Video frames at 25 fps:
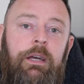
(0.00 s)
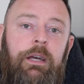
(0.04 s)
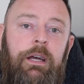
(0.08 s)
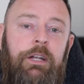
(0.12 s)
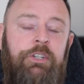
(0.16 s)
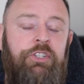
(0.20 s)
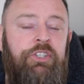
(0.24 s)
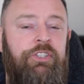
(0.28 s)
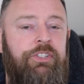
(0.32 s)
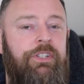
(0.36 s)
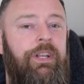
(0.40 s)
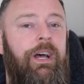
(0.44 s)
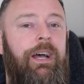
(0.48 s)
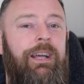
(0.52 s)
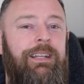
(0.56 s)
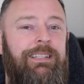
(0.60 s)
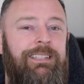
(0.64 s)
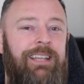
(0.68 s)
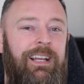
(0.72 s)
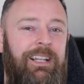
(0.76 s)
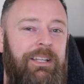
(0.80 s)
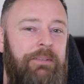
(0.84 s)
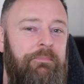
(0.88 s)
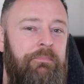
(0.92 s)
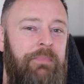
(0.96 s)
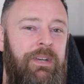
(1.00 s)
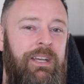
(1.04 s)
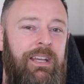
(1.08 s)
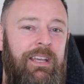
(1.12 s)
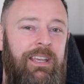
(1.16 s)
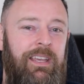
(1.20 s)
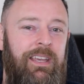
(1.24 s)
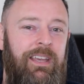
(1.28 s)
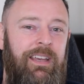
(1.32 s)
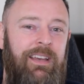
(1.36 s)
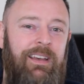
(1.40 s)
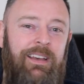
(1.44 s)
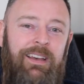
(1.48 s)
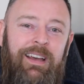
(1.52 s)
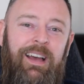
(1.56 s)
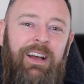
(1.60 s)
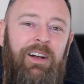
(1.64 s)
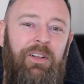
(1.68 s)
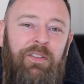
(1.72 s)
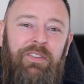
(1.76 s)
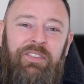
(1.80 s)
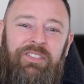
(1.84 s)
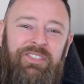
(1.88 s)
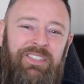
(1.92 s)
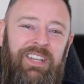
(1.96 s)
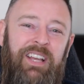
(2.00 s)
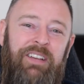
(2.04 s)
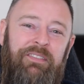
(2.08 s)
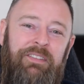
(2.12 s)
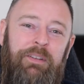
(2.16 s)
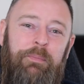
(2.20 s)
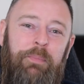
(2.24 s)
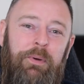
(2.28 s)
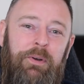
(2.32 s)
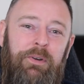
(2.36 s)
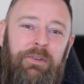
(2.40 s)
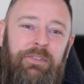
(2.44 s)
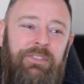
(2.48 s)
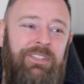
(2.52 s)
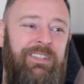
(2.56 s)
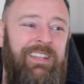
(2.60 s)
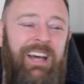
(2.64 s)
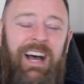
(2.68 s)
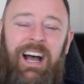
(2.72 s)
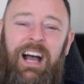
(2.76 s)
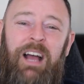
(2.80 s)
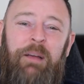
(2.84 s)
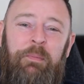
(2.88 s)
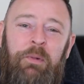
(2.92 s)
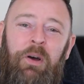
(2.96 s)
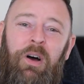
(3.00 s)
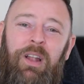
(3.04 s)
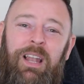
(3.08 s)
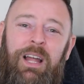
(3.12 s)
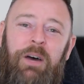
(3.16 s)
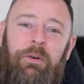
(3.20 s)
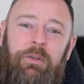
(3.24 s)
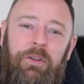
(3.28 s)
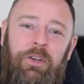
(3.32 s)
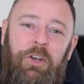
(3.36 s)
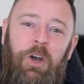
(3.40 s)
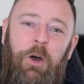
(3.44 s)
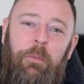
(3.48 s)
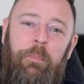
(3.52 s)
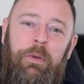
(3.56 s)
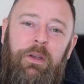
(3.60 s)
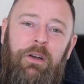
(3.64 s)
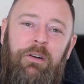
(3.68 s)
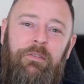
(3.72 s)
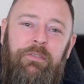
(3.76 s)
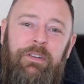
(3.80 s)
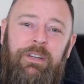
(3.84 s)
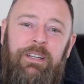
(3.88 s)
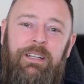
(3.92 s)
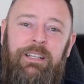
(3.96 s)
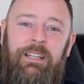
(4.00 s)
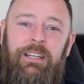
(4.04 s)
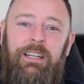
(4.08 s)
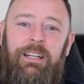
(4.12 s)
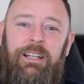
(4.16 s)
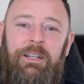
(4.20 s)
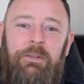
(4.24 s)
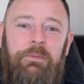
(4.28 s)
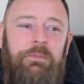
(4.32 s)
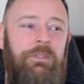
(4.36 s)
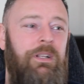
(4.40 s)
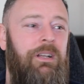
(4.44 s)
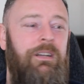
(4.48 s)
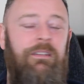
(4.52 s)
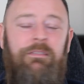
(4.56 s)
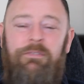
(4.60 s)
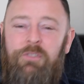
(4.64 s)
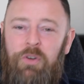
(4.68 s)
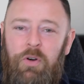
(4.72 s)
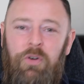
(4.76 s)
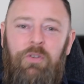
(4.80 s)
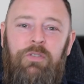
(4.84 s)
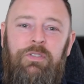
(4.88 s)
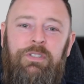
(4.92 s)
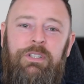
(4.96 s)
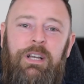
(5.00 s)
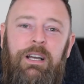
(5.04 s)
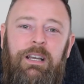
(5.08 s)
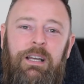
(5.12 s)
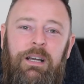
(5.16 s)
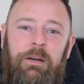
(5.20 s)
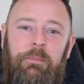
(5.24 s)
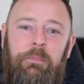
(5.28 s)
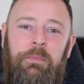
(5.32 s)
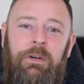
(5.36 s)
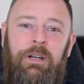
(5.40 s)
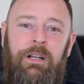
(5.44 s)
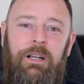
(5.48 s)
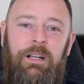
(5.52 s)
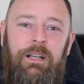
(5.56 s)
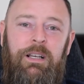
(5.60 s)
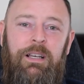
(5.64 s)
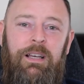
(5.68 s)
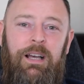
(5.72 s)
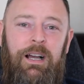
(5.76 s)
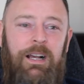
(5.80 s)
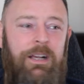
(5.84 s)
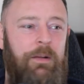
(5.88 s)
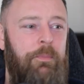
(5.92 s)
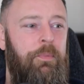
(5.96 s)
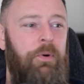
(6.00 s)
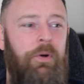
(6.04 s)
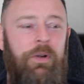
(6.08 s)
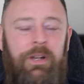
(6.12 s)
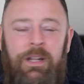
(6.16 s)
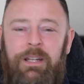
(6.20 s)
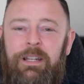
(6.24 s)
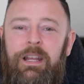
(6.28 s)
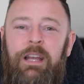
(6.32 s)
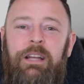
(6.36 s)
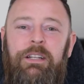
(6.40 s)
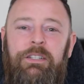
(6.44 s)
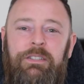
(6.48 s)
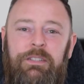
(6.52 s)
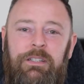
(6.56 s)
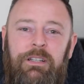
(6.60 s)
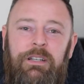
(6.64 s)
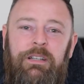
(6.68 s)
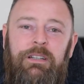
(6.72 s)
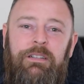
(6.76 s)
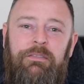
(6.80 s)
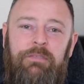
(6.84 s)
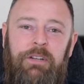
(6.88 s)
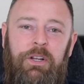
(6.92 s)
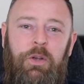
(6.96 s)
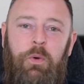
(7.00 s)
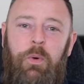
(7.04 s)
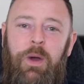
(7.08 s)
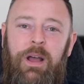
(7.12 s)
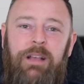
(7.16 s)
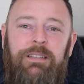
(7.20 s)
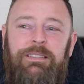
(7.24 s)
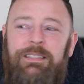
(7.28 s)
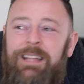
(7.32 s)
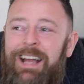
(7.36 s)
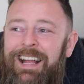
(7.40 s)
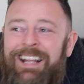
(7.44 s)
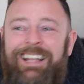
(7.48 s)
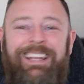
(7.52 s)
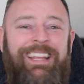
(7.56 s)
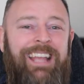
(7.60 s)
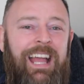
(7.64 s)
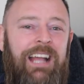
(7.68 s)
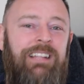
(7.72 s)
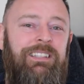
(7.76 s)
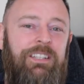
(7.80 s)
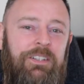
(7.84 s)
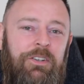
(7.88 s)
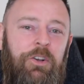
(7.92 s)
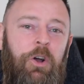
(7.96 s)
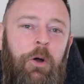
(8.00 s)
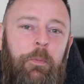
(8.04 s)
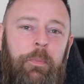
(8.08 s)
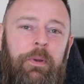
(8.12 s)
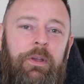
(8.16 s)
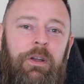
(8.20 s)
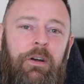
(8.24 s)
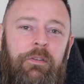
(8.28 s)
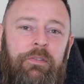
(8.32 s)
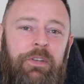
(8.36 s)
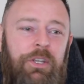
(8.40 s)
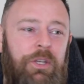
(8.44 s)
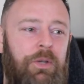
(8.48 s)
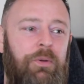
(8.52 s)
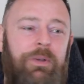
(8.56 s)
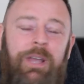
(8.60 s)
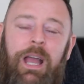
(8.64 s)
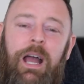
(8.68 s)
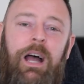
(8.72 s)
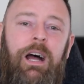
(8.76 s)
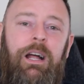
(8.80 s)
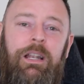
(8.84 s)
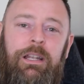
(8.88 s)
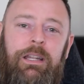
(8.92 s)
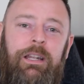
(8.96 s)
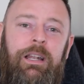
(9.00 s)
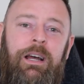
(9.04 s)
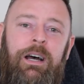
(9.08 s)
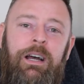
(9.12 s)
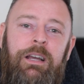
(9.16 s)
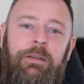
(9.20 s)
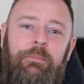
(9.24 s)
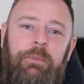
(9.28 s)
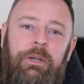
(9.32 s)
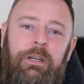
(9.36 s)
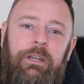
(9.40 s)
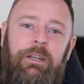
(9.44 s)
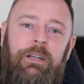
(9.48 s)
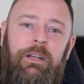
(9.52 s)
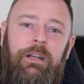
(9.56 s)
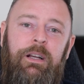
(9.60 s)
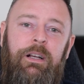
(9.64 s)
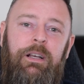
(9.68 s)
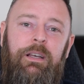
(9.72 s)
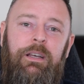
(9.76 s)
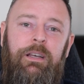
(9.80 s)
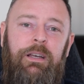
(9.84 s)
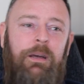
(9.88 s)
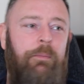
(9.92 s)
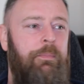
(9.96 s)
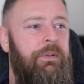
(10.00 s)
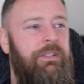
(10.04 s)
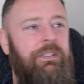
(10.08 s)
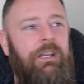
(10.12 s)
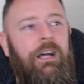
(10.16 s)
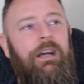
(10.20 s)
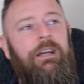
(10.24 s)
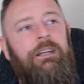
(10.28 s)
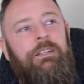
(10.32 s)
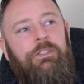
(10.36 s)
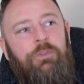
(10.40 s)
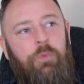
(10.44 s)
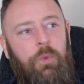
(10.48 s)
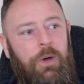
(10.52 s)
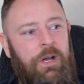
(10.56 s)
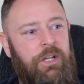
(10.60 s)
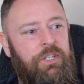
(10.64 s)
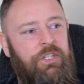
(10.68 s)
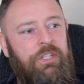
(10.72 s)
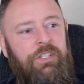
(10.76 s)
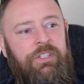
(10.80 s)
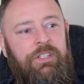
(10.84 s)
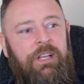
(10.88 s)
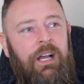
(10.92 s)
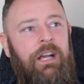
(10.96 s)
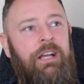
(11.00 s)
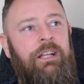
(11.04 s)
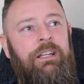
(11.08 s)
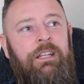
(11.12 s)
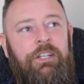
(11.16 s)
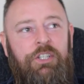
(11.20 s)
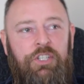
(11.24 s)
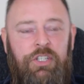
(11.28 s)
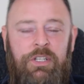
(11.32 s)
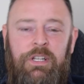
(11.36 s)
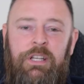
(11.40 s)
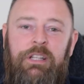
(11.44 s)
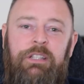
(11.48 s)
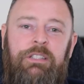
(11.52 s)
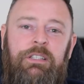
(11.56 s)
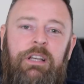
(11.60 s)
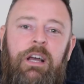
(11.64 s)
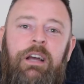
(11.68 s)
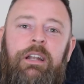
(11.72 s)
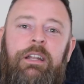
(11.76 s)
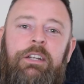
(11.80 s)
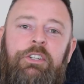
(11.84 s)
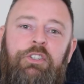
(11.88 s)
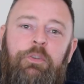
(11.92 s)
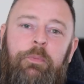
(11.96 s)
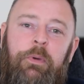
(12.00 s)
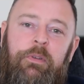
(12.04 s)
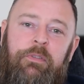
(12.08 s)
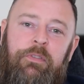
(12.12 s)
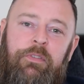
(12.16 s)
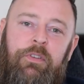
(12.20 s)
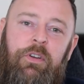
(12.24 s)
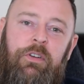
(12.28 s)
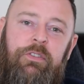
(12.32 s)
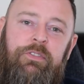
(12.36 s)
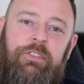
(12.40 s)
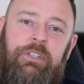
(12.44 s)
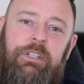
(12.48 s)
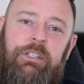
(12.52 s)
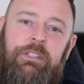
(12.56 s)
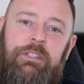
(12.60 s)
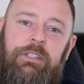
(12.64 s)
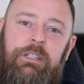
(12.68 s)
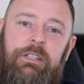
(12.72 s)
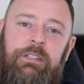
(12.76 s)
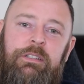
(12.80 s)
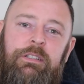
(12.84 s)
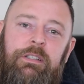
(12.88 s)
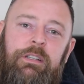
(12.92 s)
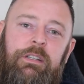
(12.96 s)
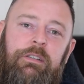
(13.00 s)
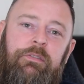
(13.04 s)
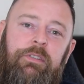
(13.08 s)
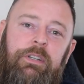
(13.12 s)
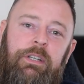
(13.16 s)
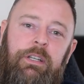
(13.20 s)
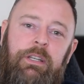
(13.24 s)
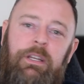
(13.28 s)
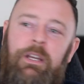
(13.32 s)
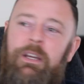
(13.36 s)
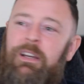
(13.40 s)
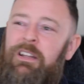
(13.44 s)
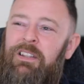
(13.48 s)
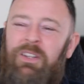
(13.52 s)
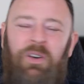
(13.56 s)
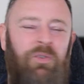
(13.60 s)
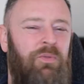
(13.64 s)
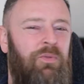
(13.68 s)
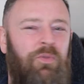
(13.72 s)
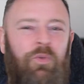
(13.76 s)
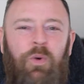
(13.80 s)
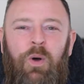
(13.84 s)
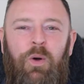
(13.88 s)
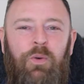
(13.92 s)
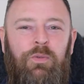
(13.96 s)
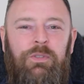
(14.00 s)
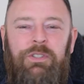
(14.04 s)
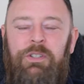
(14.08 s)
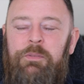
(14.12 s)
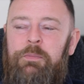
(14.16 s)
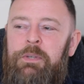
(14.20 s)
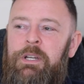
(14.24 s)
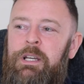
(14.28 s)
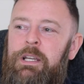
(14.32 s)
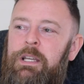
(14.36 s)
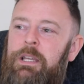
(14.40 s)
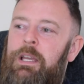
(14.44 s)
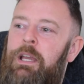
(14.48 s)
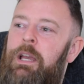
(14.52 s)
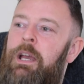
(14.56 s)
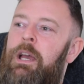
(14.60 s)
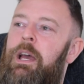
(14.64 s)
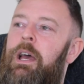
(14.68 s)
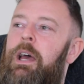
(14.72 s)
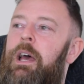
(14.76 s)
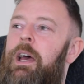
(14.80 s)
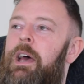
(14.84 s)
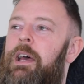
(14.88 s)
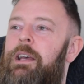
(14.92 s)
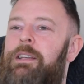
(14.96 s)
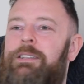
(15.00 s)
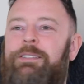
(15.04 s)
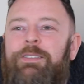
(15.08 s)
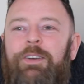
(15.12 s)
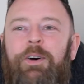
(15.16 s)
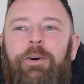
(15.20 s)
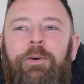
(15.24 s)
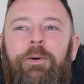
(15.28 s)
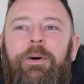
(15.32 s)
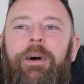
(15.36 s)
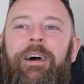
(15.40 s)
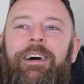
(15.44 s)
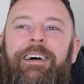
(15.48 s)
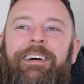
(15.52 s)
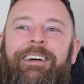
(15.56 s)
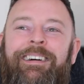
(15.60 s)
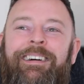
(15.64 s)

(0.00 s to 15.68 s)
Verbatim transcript: and she started telling me, a health and safety person, that I'm not allowed a copy of it. It was like, of course I am. I can put in a data request and get a copy of it. You can't deny me. And besides, where's your signage? You need signage up if you've got CCTV. Don't quote to me. So